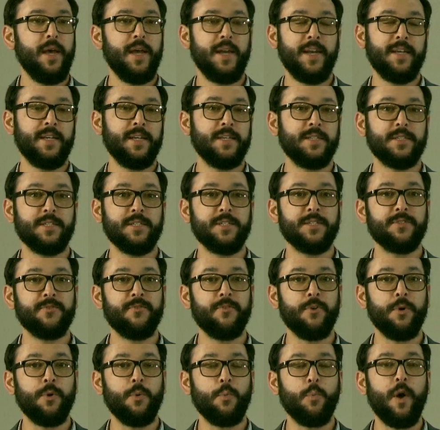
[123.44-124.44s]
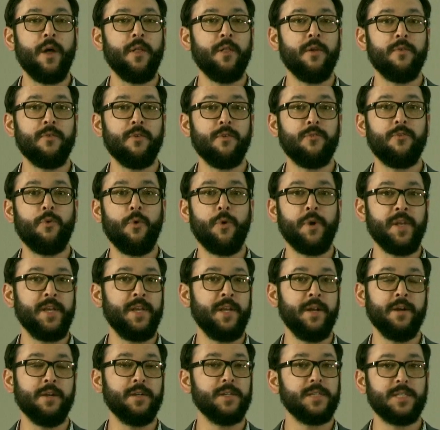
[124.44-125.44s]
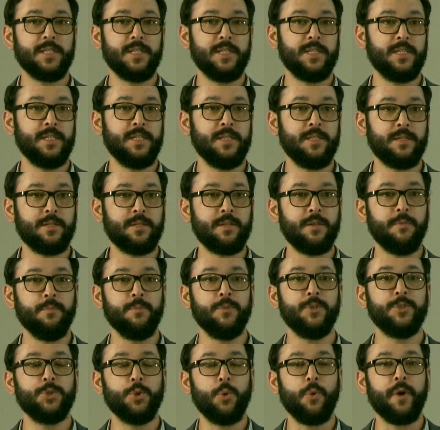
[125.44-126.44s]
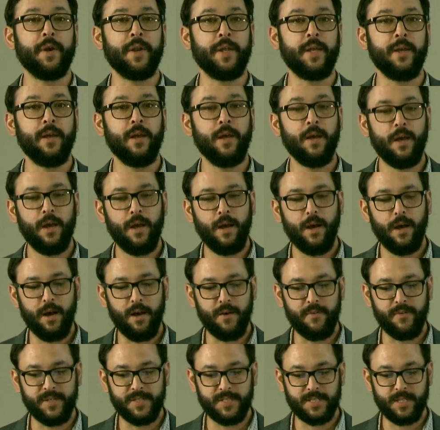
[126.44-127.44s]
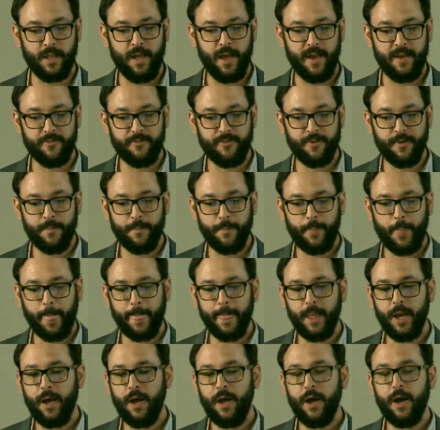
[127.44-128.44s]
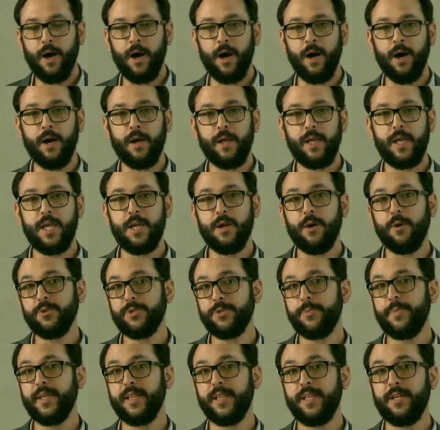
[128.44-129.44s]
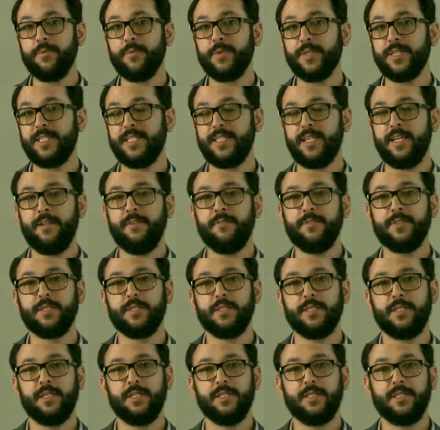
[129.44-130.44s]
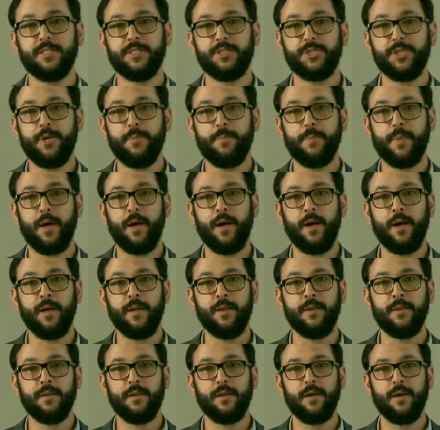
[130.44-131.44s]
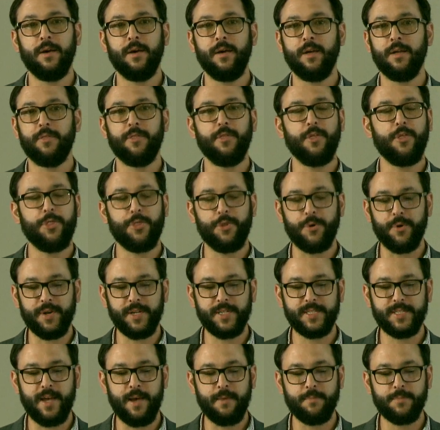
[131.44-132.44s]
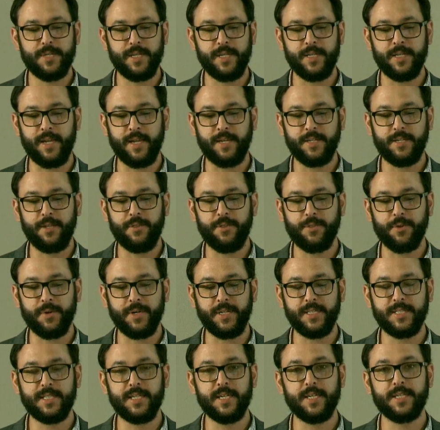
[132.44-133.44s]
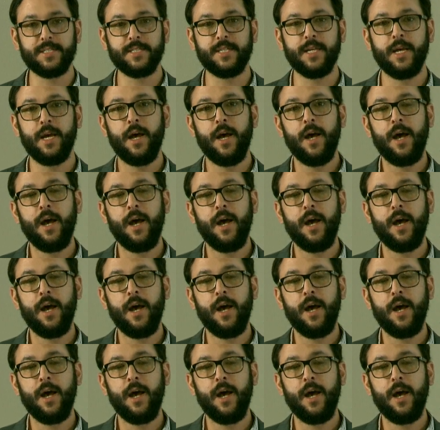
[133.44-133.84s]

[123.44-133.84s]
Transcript: and he does this for well over 40 years. This is the majority of his life. He ultimately receives citizenship on the third attempt in 1936.